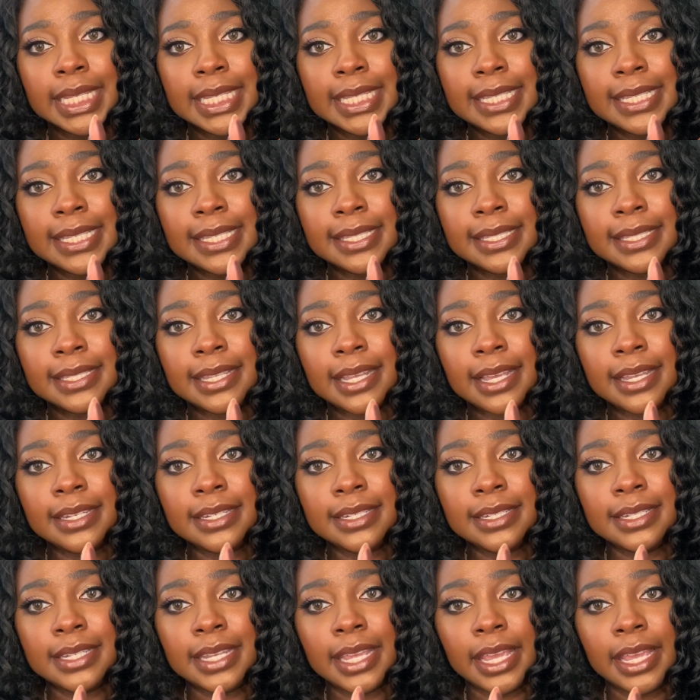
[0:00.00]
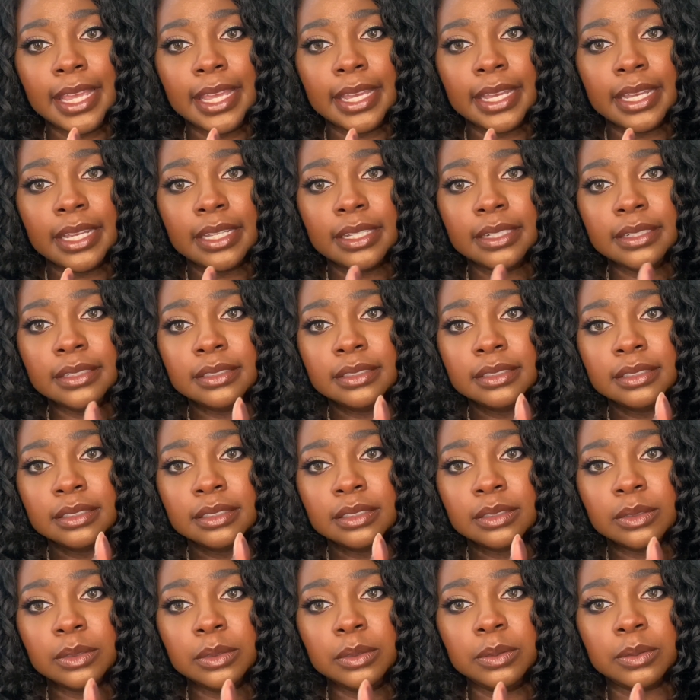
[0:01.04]
Suntan.
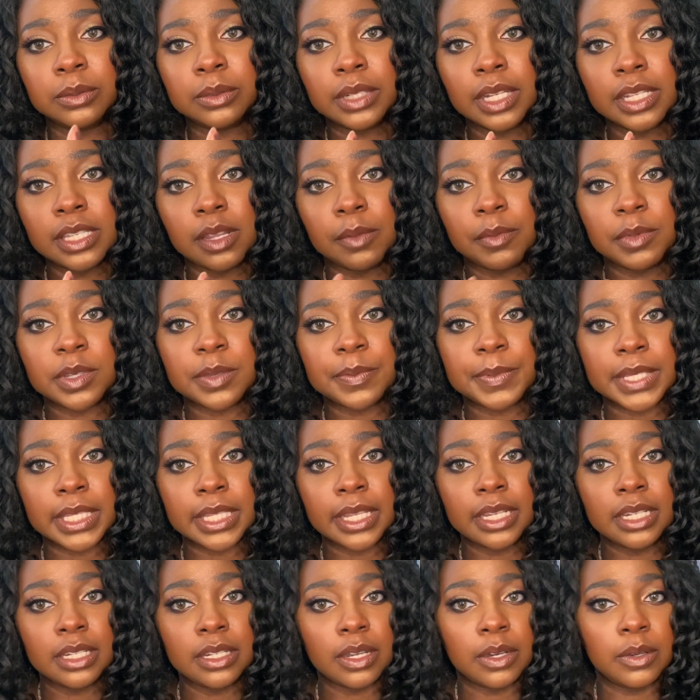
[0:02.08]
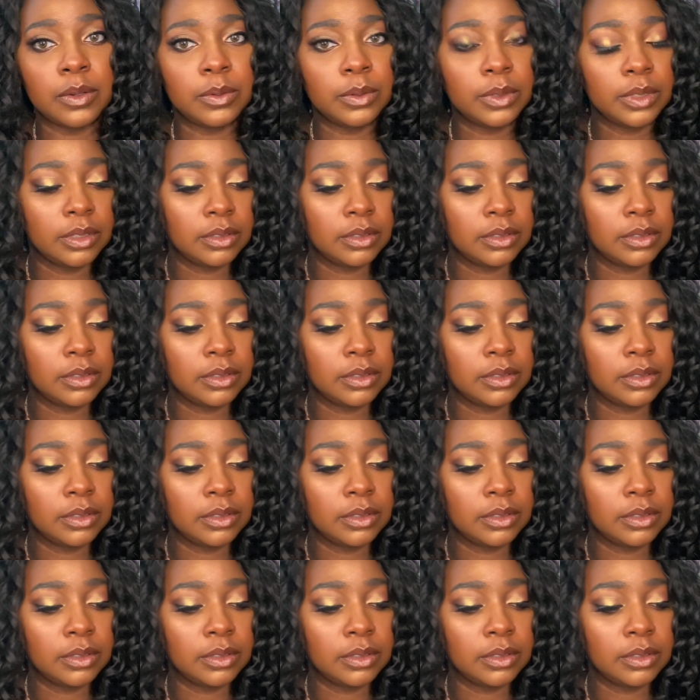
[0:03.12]
Ooh, that's almost my skin tone.